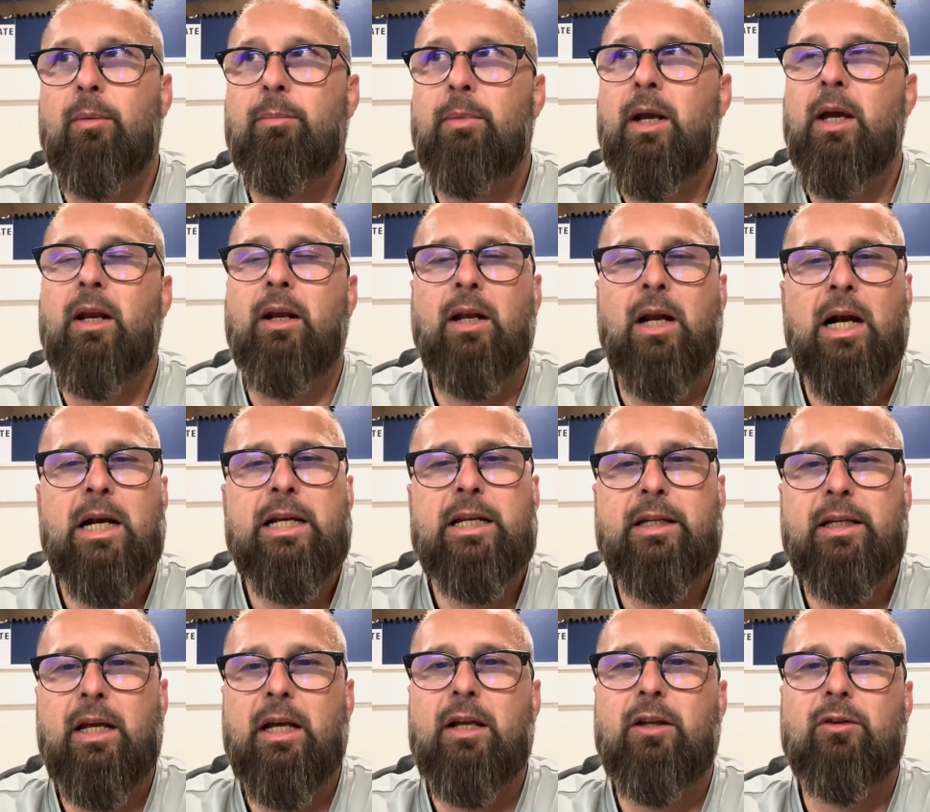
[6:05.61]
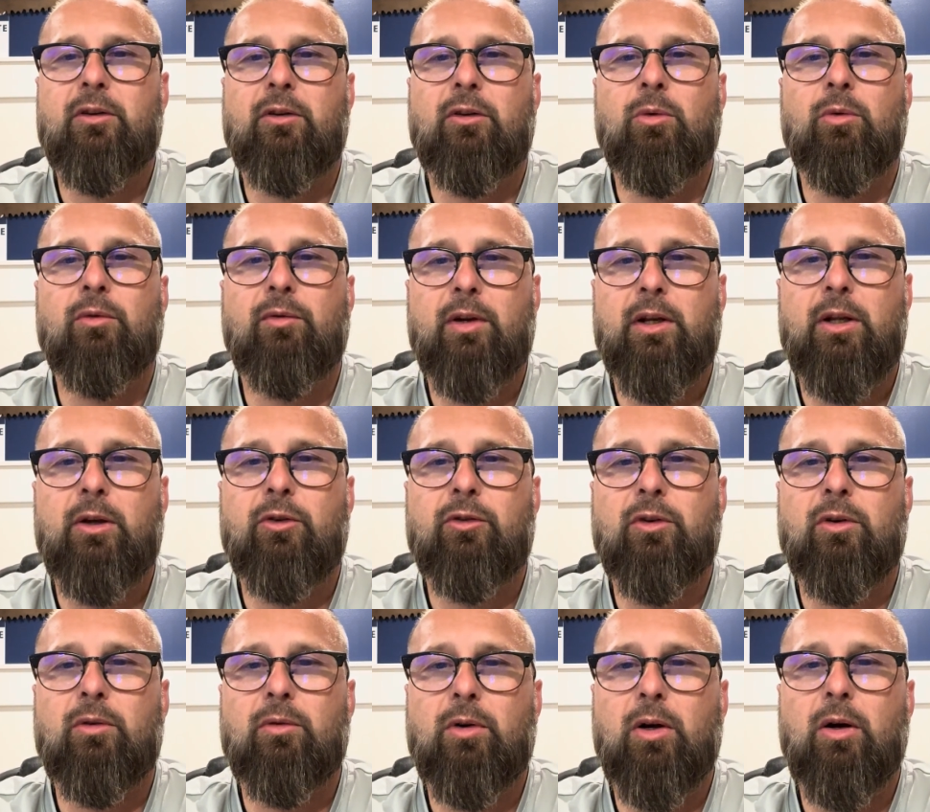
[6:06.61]
90 days of doing videos in
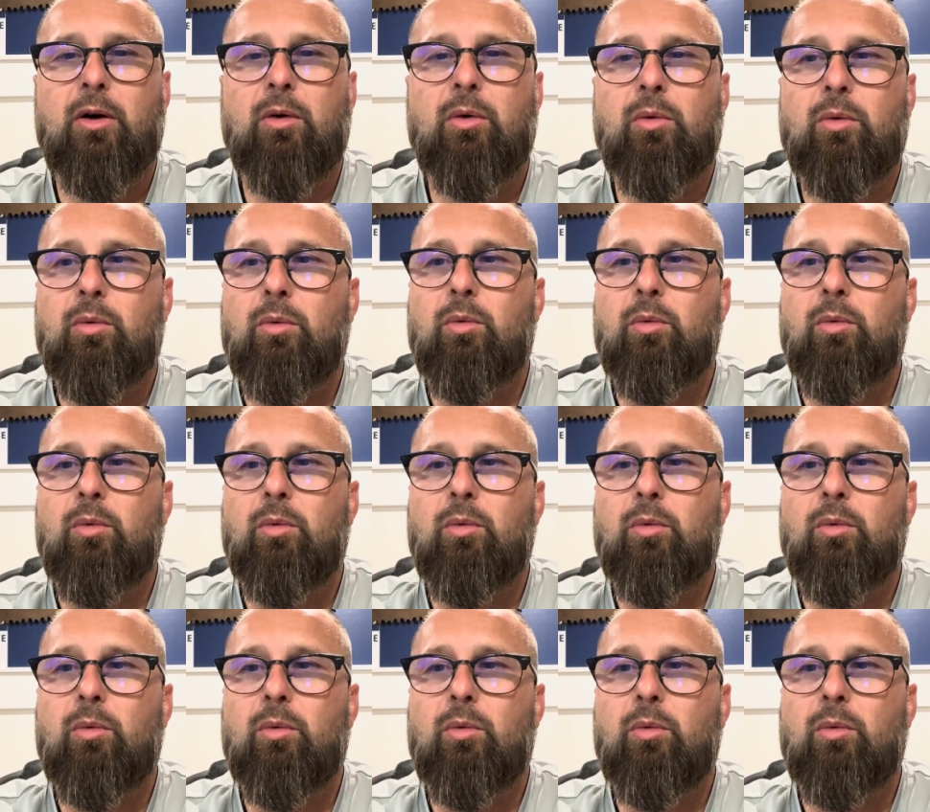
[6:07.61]
a row.